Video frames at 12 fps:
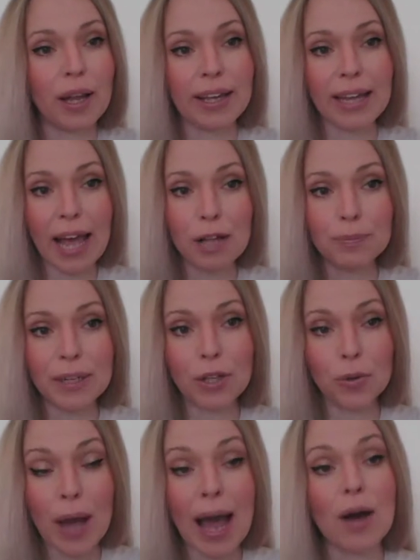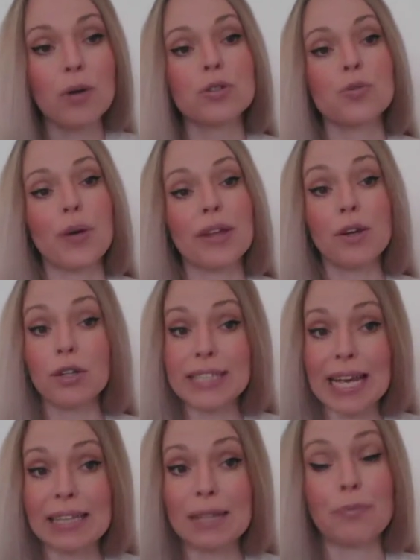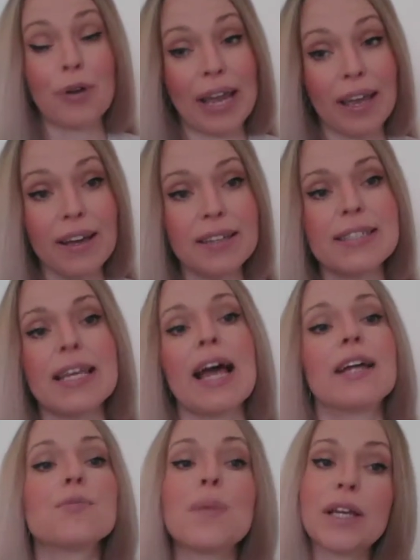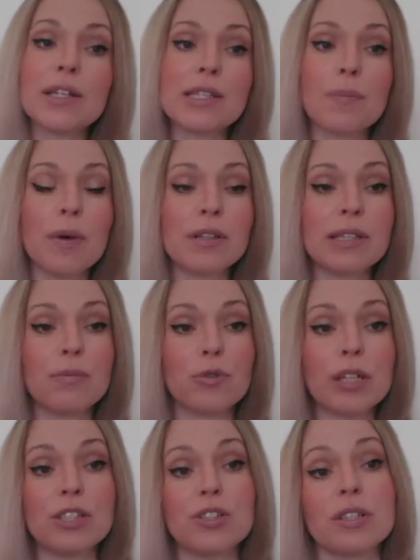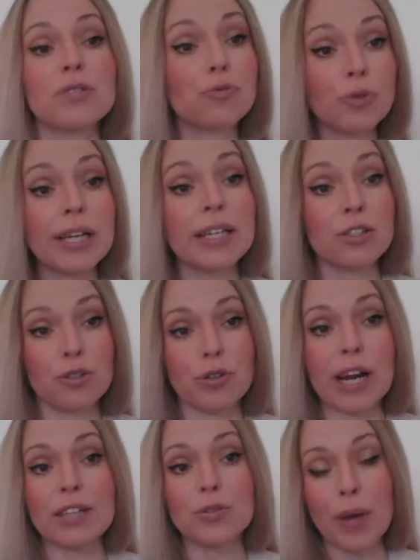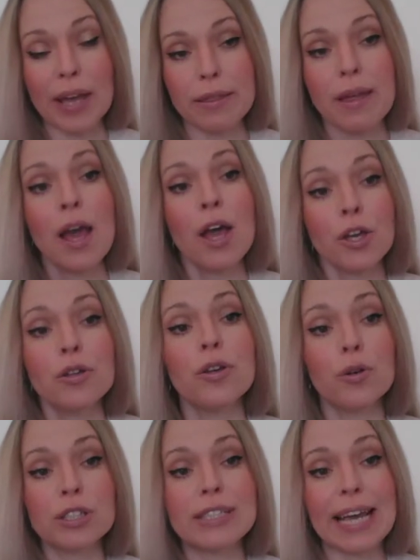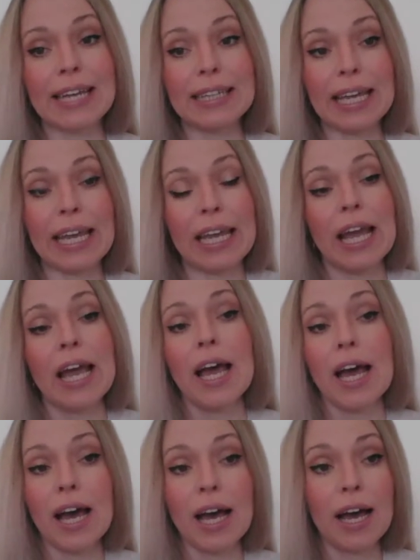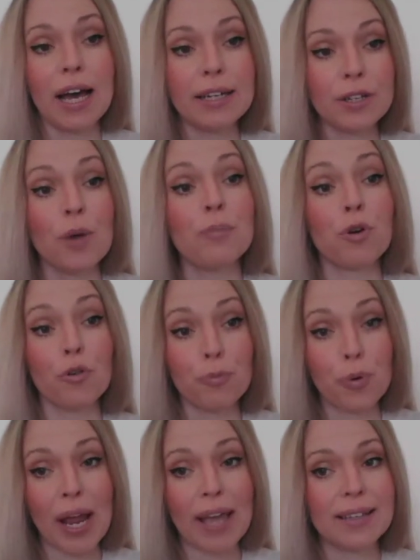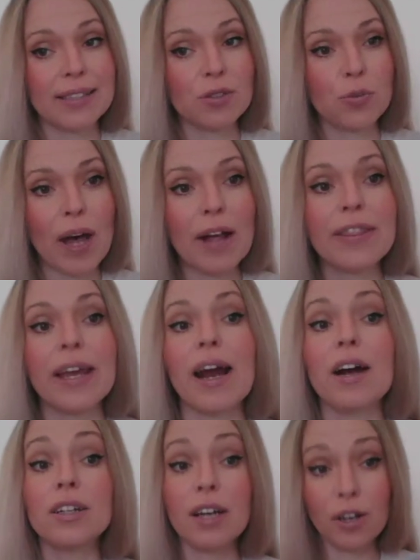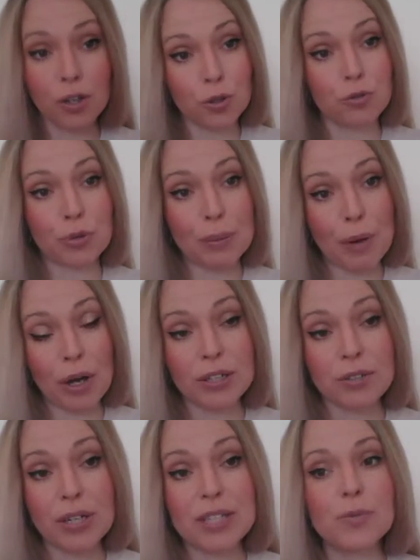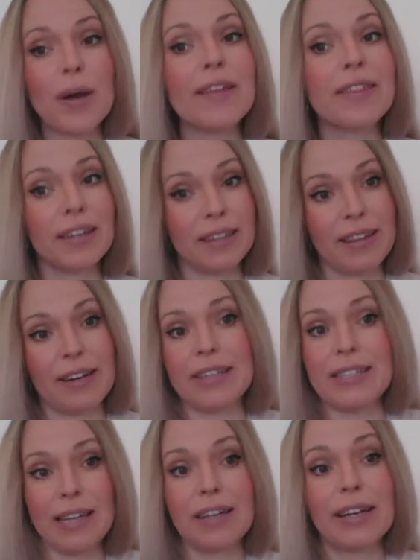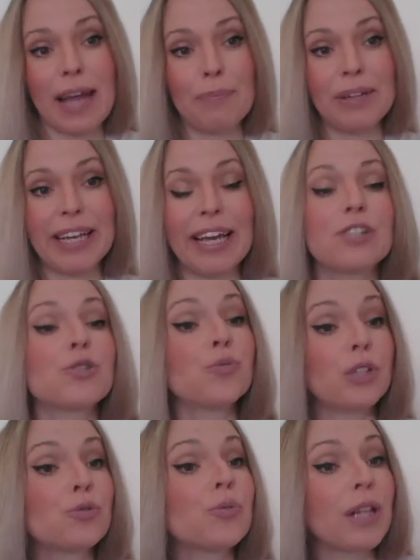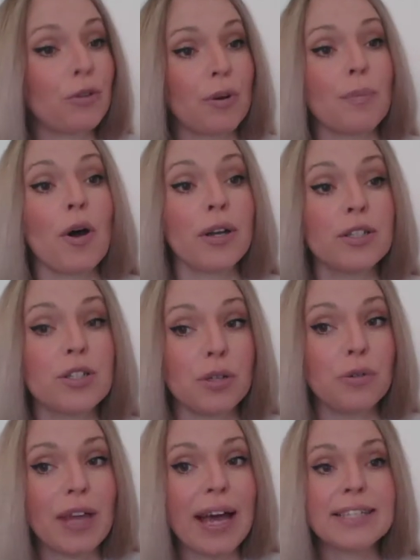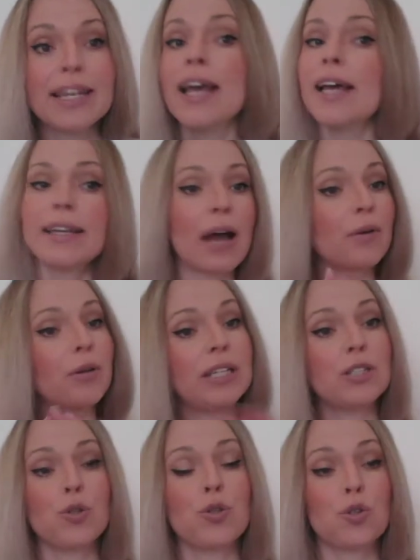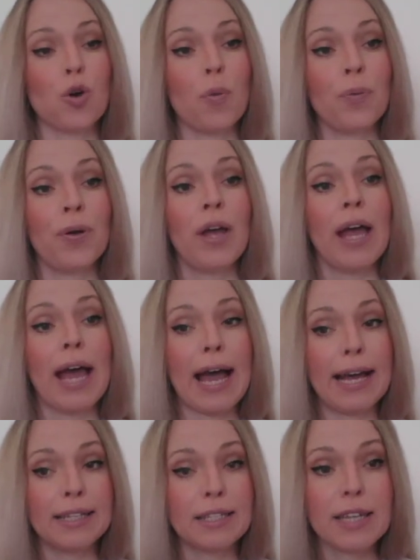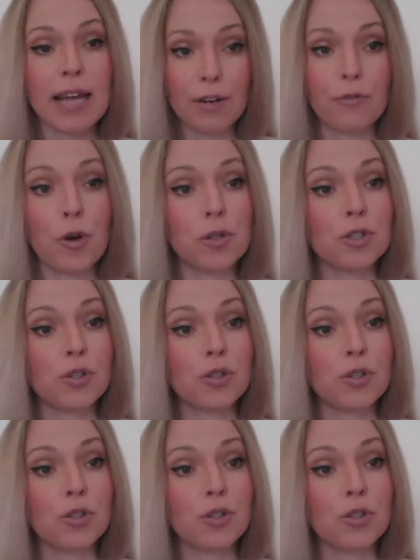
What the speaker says: helping you out with your daily prayers. And because the Muslim religion is really strict with your daily number of prayers as well, they are a good reminder as well. There is like an application which will remind you that now you need to stop and focus